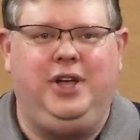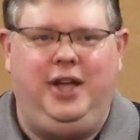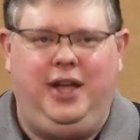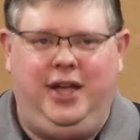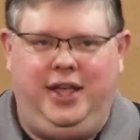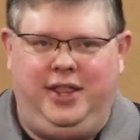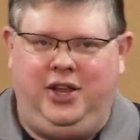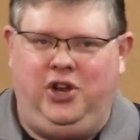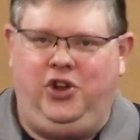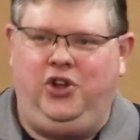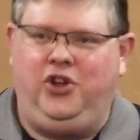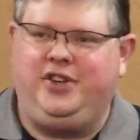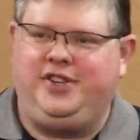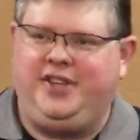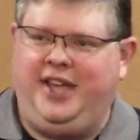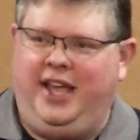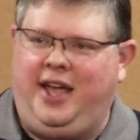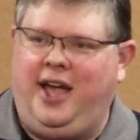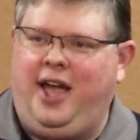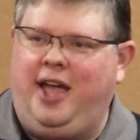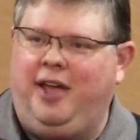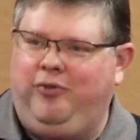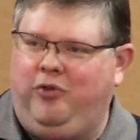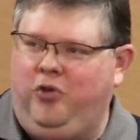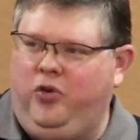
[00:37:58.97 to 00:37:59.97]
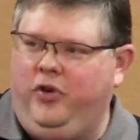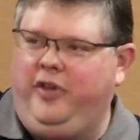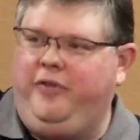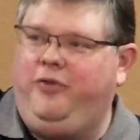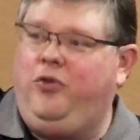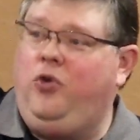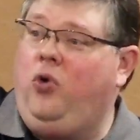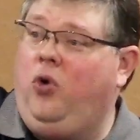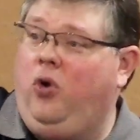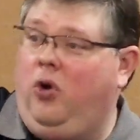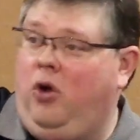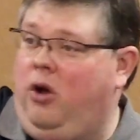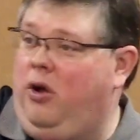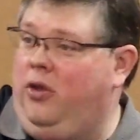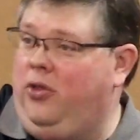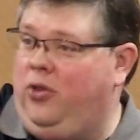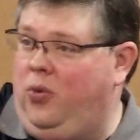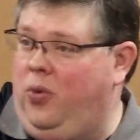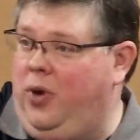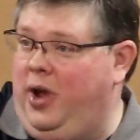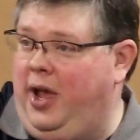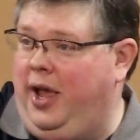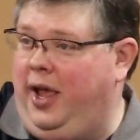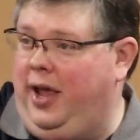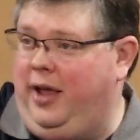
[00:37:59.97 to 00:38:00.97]
and then you can take I-44 all the
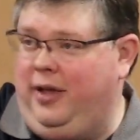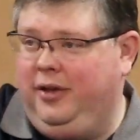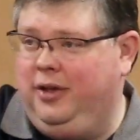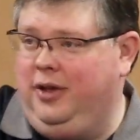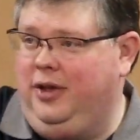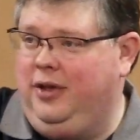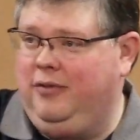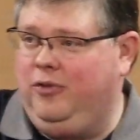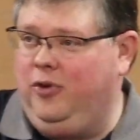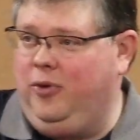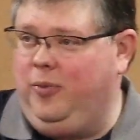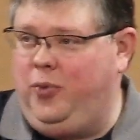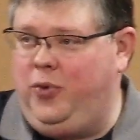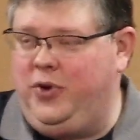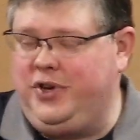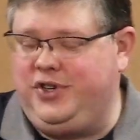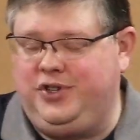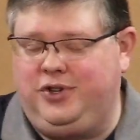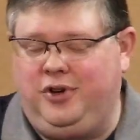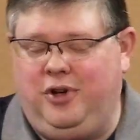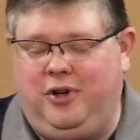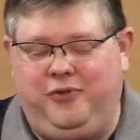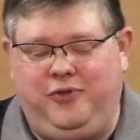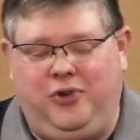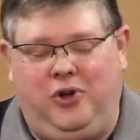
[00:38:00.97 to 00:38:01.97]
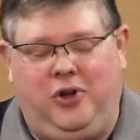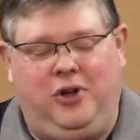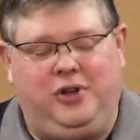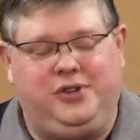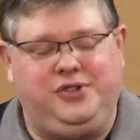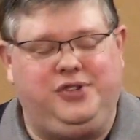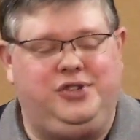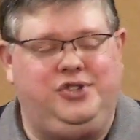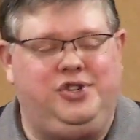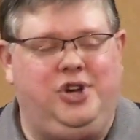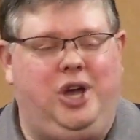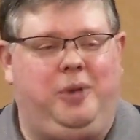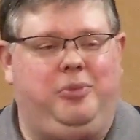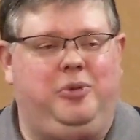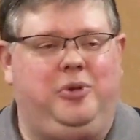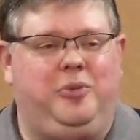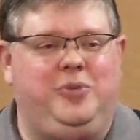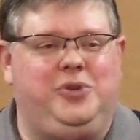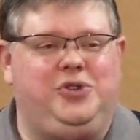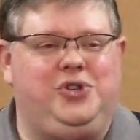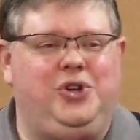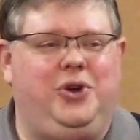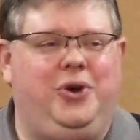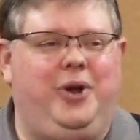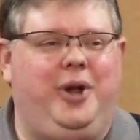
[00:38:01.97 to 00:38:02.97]
way from Wichita Falls to Joplin,
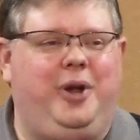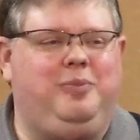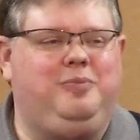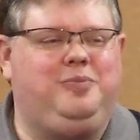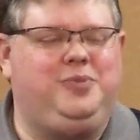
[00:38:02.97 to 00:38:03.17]
Missouri.